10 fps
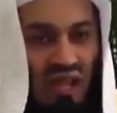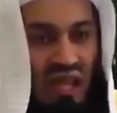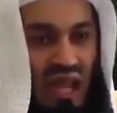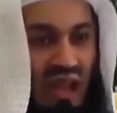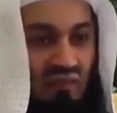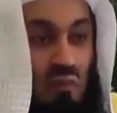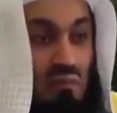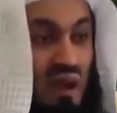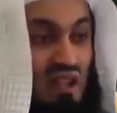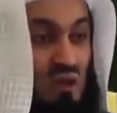They have a
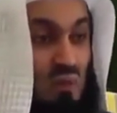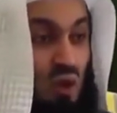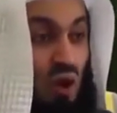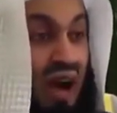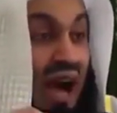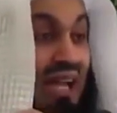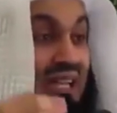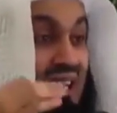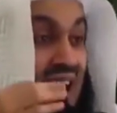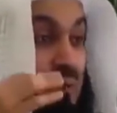much more
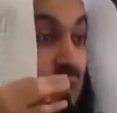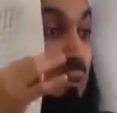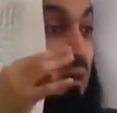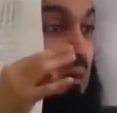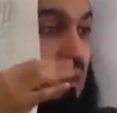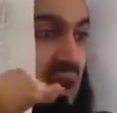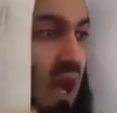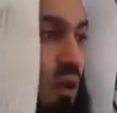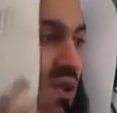high tech problem than